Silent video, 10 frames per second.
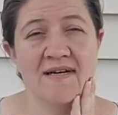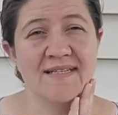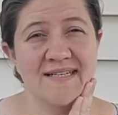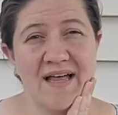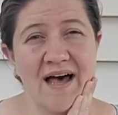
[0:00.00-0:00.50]

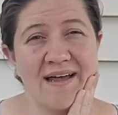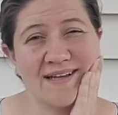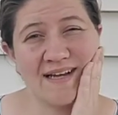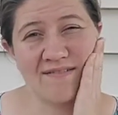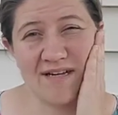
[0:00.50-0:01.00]
It's a lot.
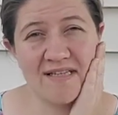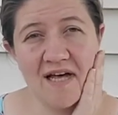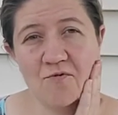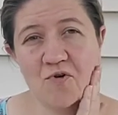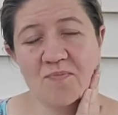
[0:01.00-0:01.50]
Like, I've got a
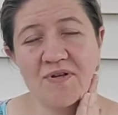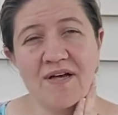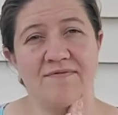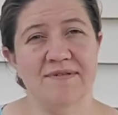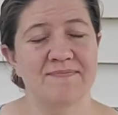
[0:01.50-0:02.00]
lot of warp
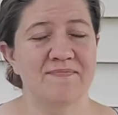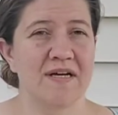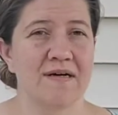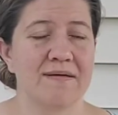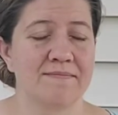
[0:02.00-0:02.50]
left.
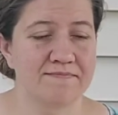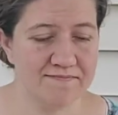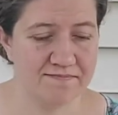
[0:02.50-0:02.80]
Um,